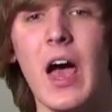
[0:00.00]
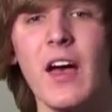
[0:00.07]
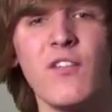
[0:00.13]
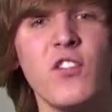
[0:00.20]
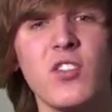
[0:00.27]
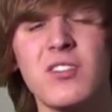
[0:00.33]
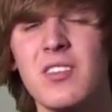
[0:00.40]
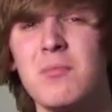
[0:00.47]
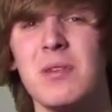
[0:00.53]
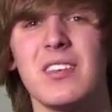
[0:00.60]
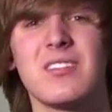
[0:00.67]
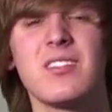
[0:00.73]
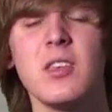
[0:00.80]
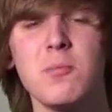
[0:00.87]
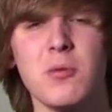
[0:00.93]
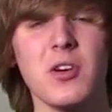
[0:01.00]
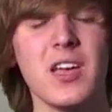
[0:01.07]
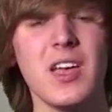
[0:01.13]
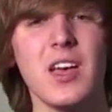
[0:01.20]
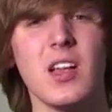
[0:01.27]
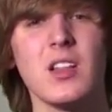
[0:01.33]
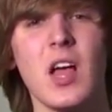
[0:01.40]
I feel it's gonna be a sleeper
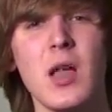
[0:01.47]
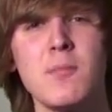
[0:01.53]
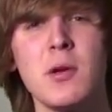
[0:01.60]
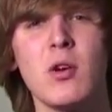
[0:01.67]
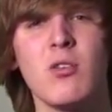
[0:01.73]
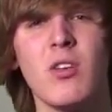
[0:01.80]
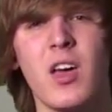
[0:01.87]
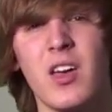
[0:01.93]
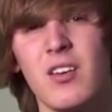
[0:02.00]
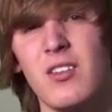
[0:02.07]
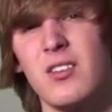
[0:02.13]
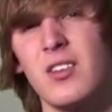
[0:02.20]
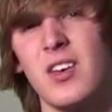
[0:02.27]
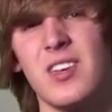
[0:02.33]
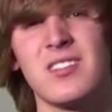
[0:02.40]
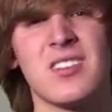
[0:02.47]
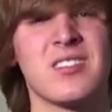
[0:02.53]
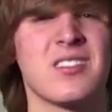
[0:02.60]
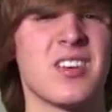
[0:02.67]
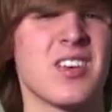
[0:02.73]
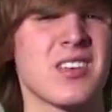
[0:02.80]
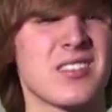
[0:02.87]
hit. A lot of people are like, oh,
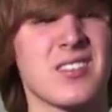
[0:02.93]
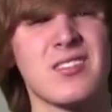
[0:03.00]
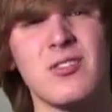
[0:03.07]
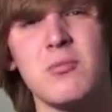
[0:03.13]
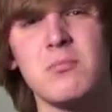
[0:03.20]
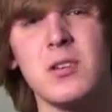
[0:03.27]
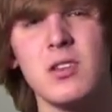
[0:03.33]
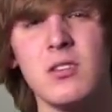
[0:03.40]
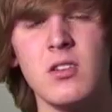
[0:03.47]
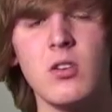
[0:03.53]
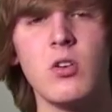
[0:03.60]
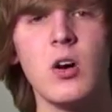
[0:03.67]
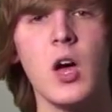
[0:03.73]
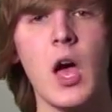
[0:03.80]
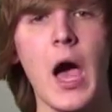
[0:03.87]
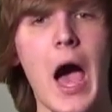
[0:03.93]
SSX, that's no big deal.